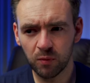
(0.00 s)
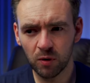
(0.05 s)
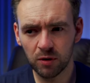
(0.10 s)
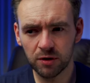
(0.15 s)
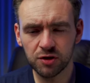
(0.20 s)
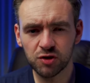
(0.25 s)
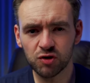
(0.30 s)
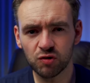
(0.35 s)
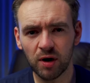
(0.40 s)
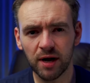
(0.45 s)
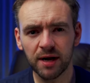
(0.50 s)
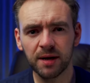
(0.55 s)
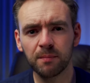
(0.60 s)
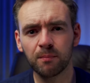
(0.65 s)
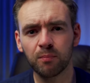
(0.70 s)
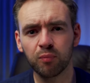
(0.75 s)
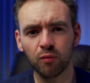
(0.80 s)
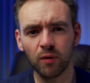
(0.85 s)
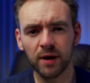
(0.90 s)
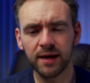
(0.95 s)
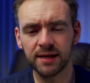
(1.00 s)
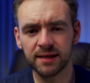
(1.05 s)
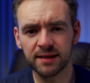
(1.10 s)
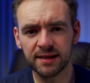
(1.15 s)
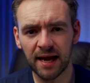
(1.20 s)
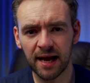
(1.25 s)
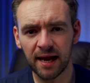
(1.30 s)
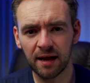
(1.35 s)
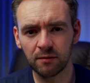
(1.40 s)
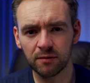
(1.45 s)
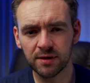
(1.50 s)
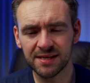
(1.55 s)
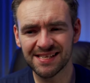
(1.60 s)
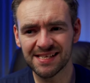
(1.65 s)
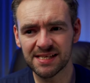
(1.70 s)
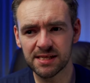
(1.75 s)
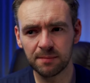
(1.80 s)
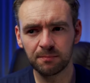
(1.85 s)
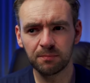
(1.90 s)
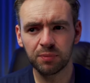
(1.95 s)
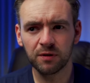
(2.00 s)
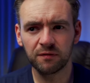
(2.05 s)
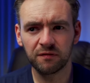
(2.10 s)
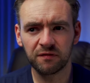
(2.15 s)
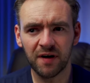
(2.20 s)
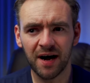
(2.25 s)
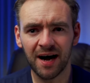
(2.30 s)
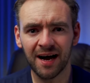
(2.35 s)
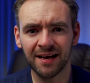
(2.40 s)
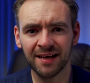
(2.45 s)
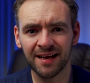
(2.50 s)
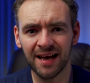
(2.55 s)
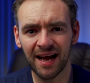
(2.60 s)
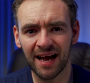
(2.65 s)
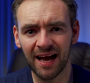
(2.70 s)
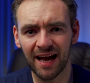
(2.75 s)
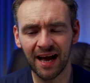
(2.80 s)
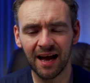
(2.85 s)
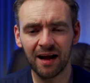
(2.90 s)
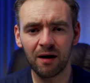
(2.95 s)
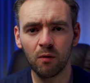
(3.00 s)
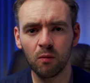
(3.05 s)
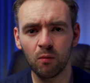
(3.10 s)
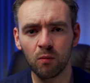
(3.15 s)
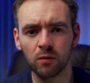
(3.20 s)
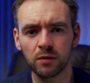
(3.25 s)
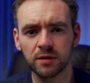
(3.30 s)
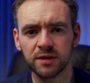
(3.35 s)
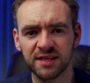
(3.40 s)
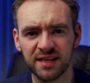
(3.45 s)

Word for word: I'm going to try and break down and simplify how